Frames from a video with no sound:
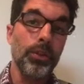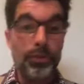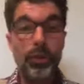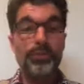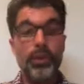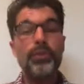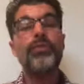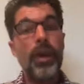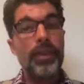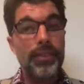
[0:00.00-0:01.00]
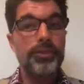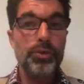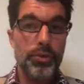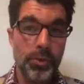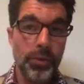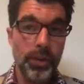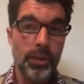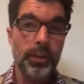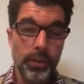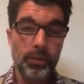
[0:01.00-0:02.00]
So if you find this
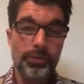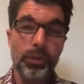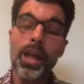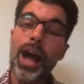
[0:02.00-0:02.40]
tutorial useful,